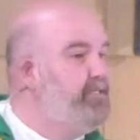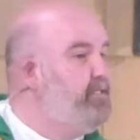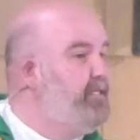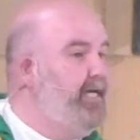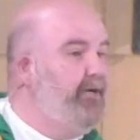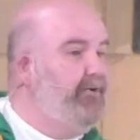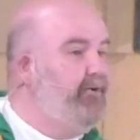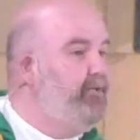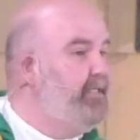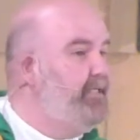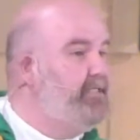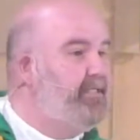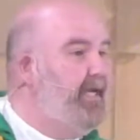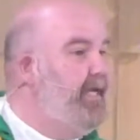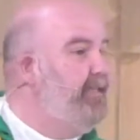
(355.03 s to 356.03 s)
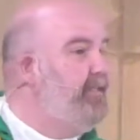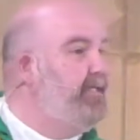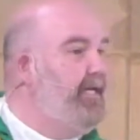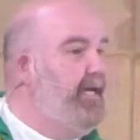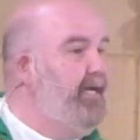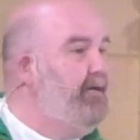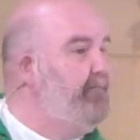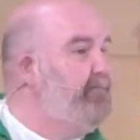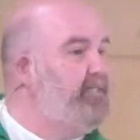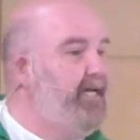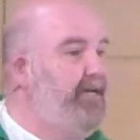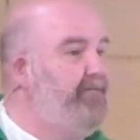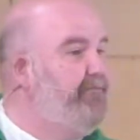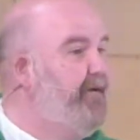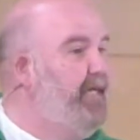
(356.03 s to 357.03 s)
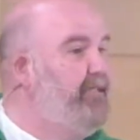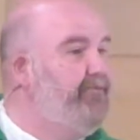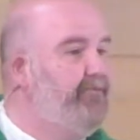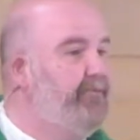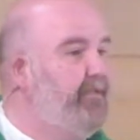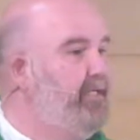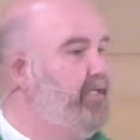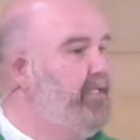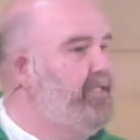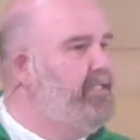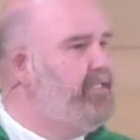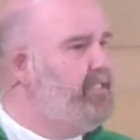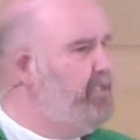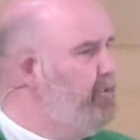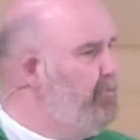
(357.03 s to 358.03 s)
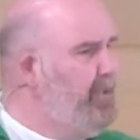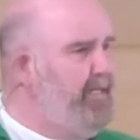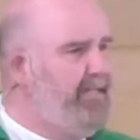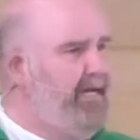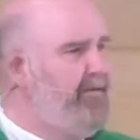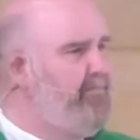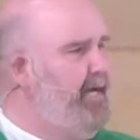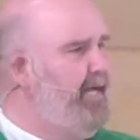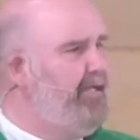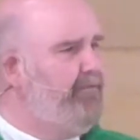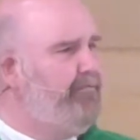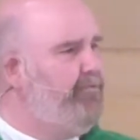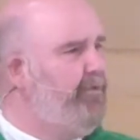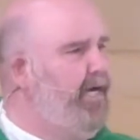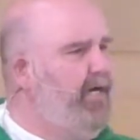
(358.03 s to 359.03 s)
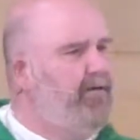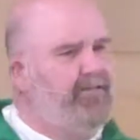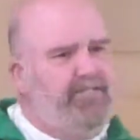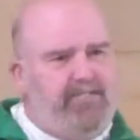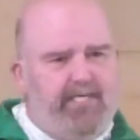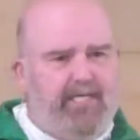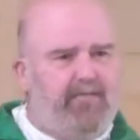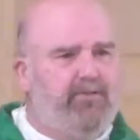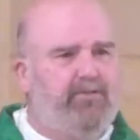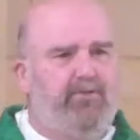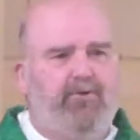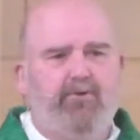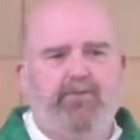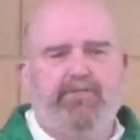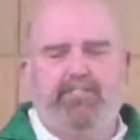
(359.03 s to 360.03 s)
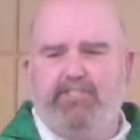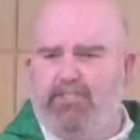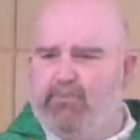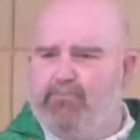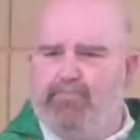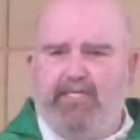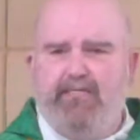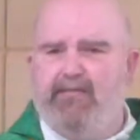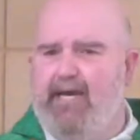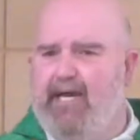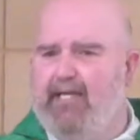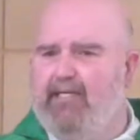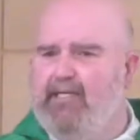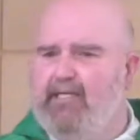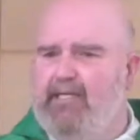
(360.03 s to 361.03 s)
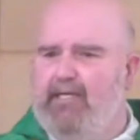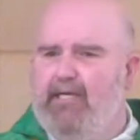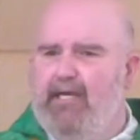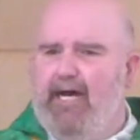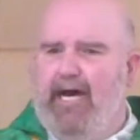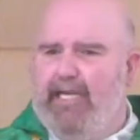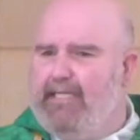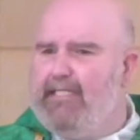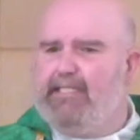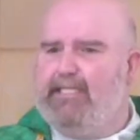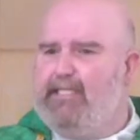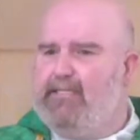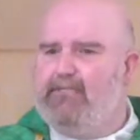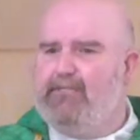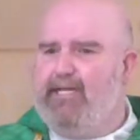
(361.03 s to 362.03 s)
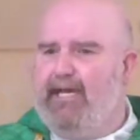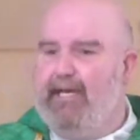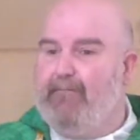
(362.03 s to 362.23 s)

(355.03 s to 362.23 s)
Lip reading: holy, stay in the game, stay faithful, still be that man of prayer, seek the Lord, to still be that. I need to hear that.